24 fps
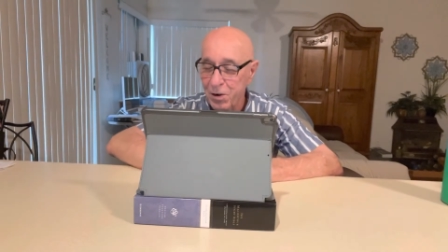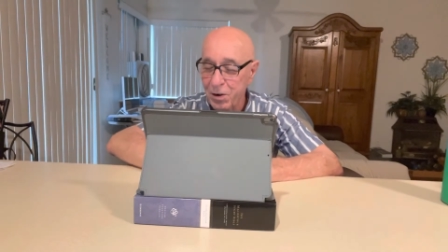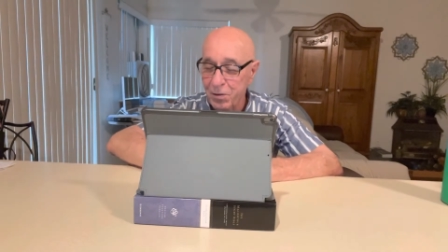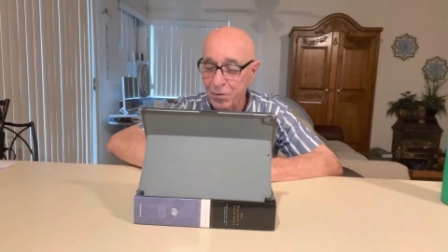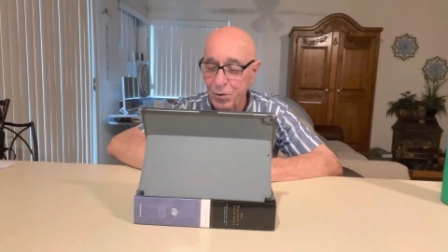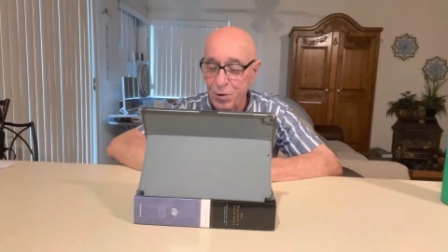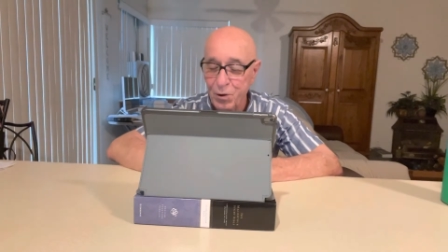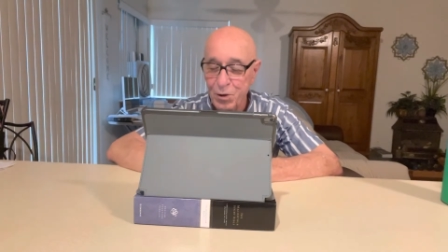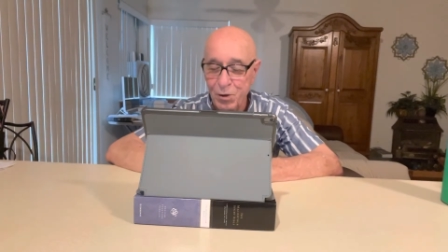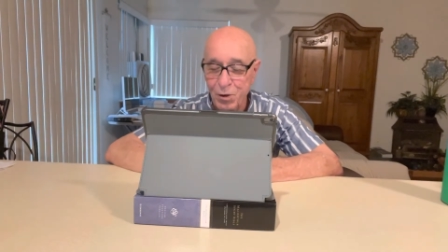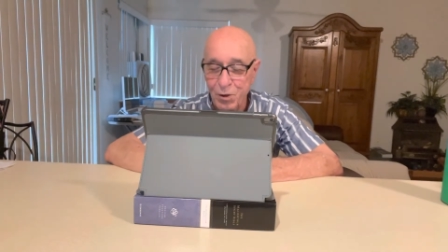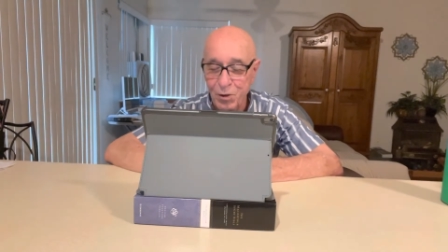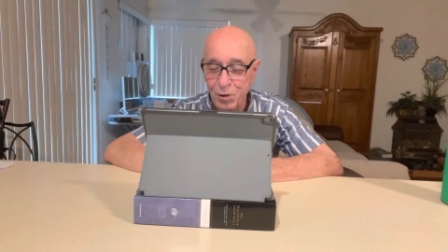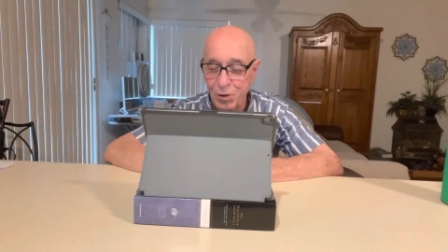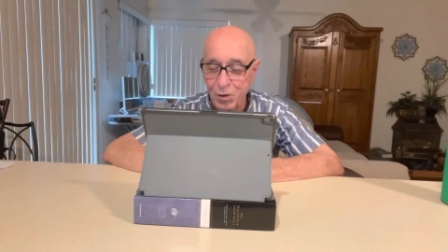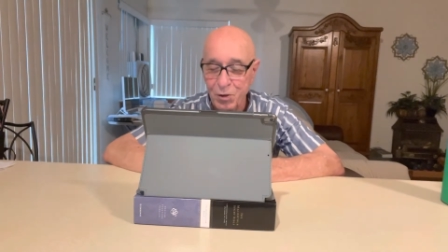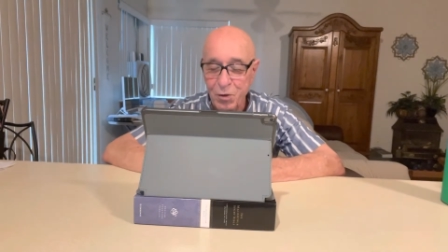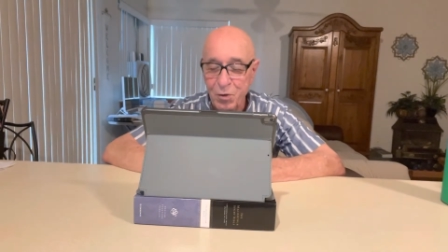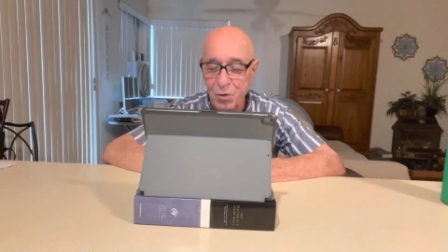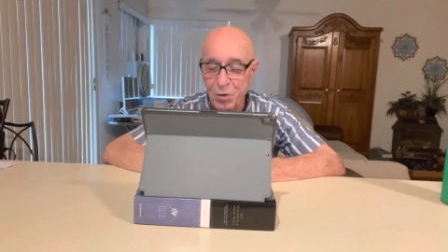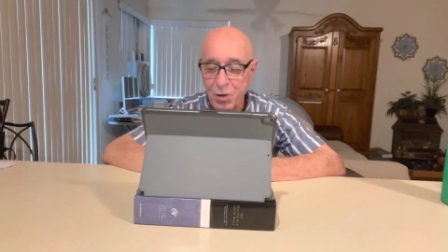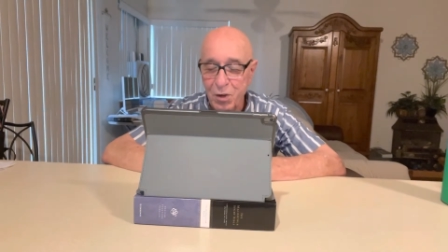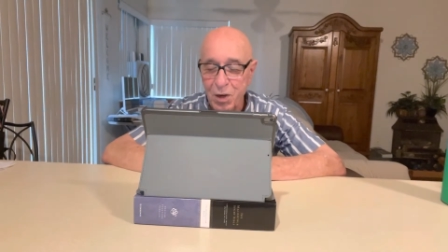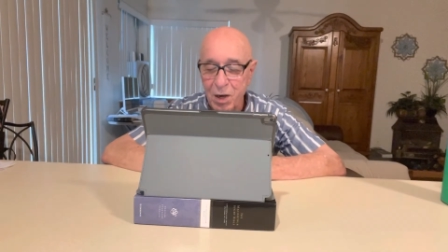for your,
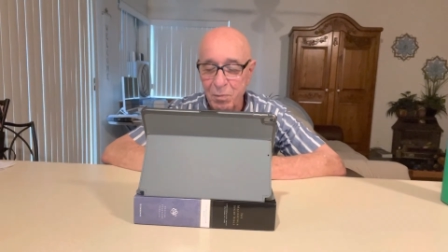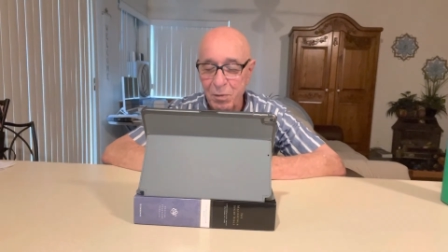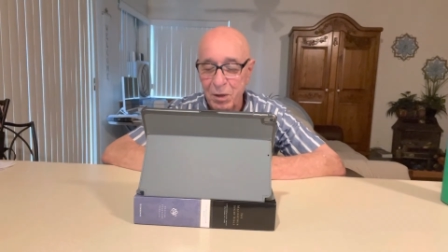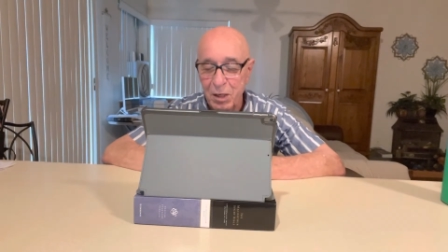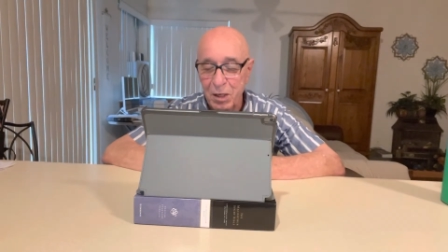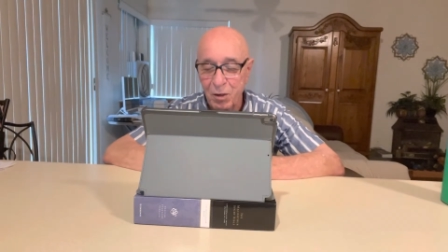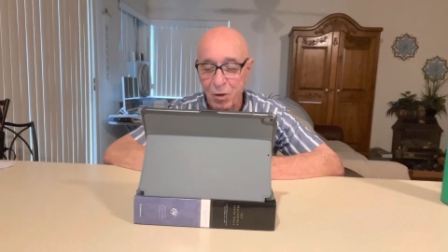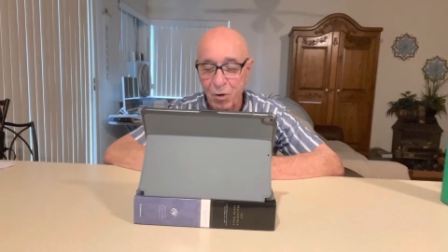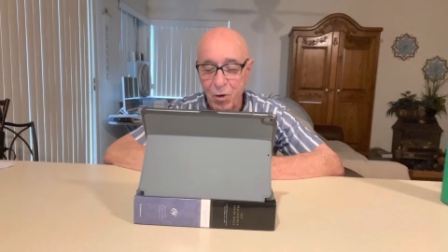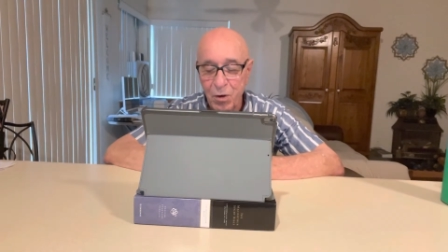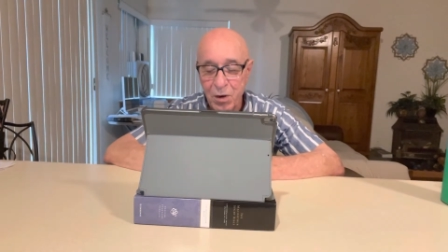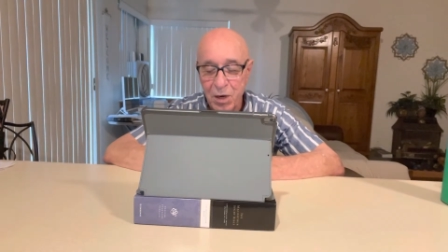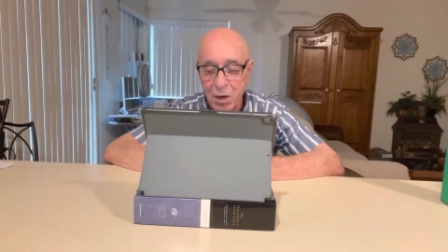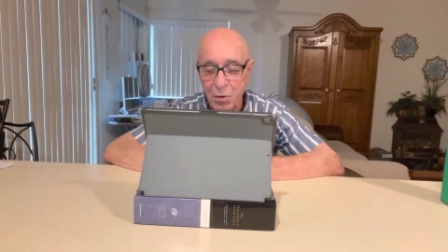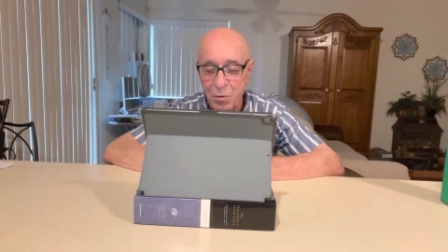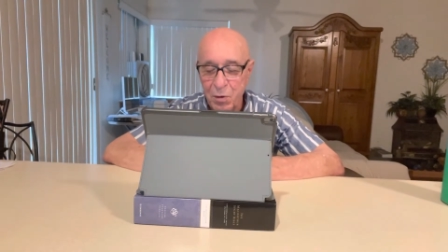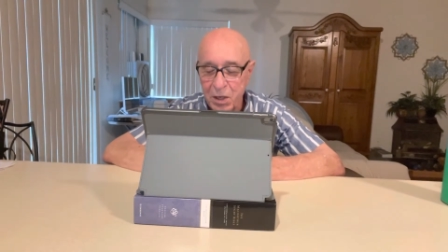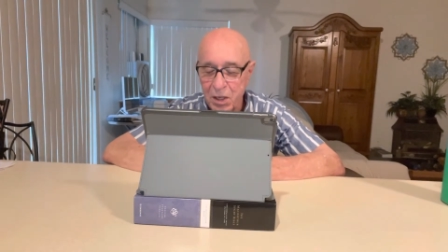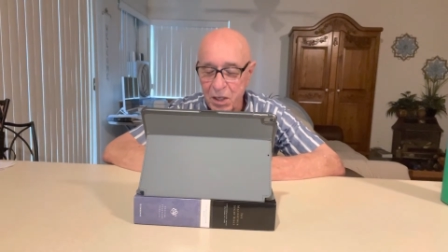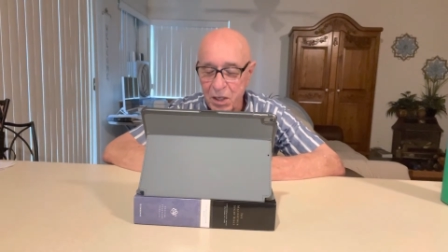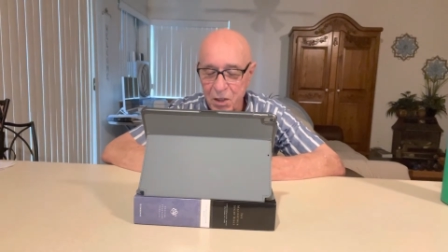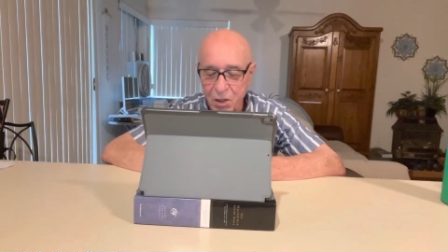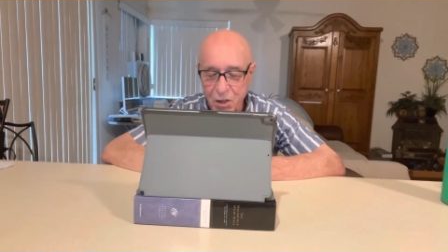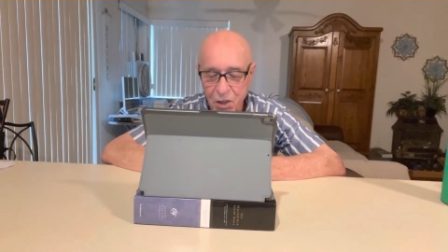soon coming, Lord, and we
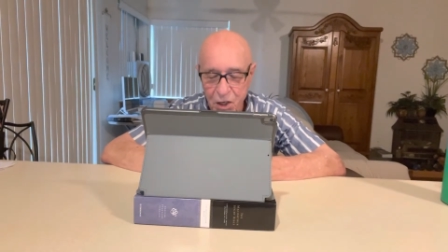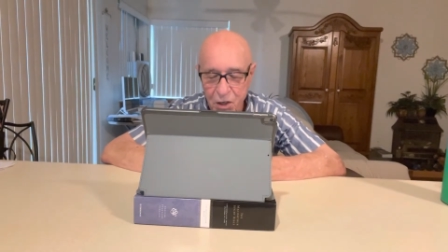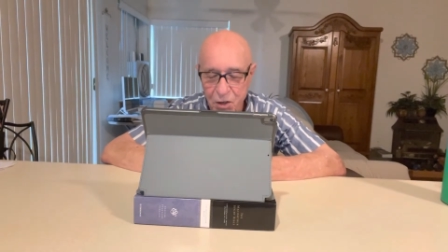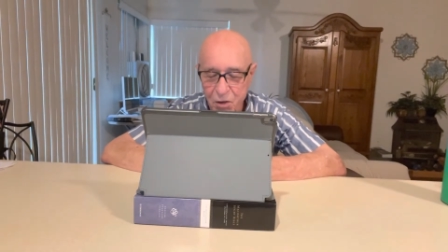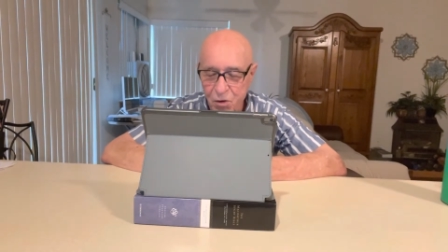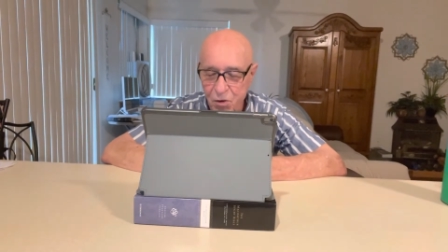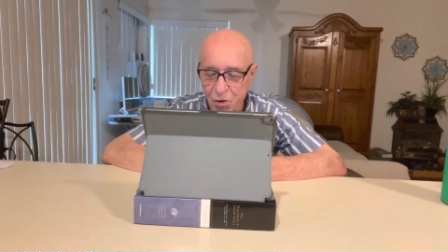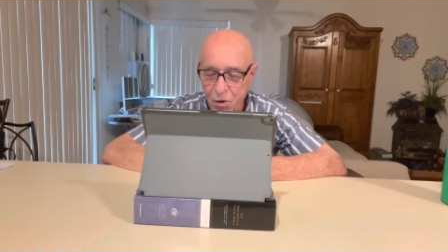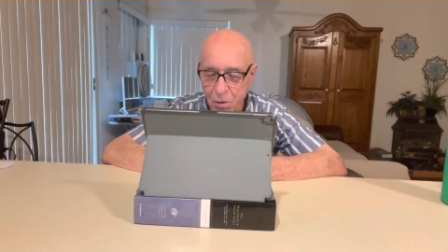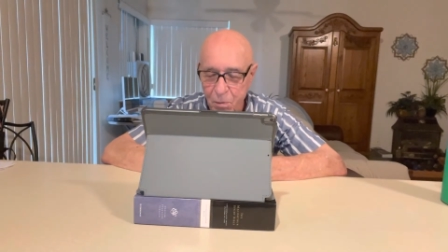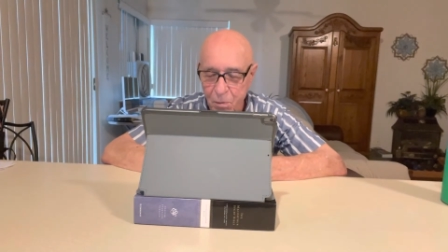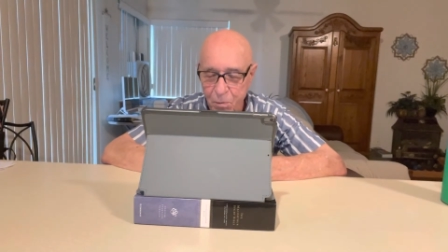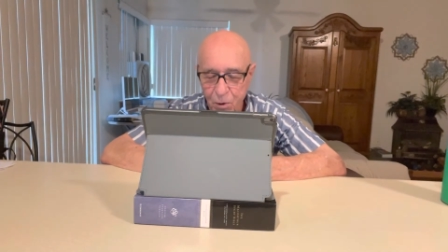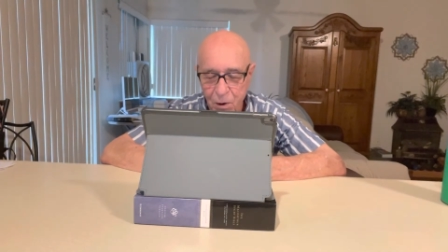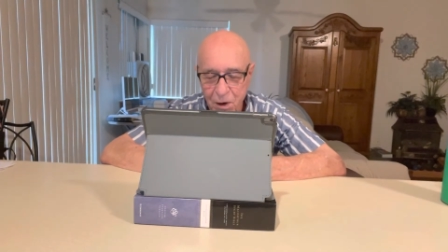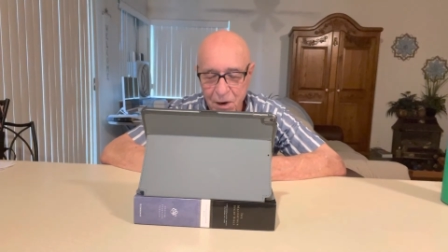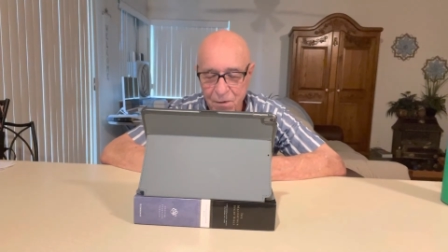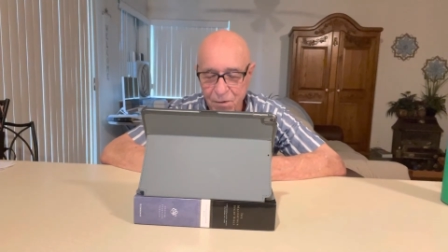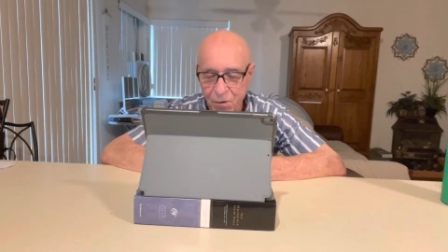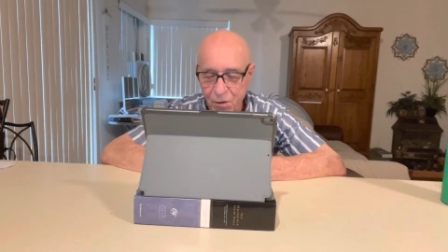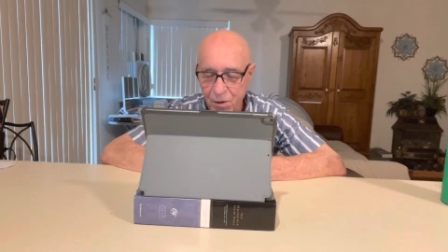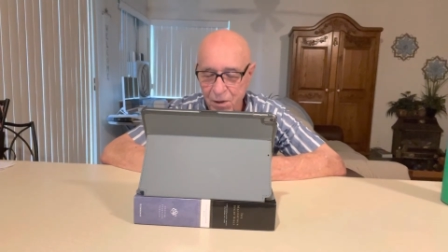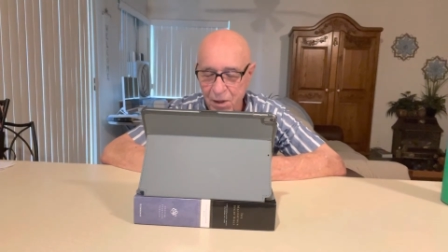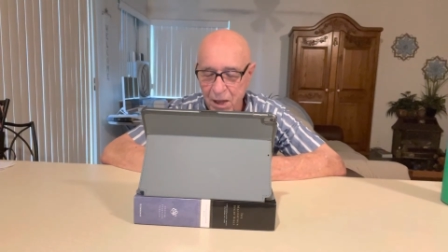continue to pray
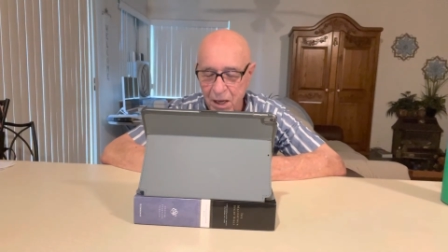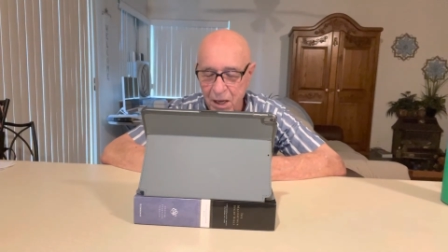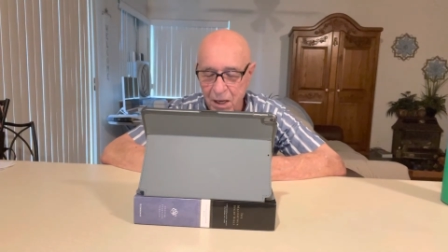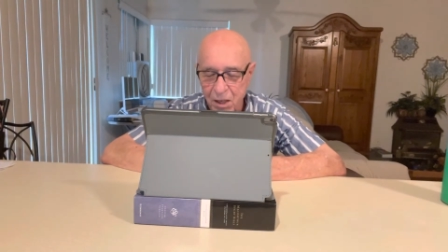for that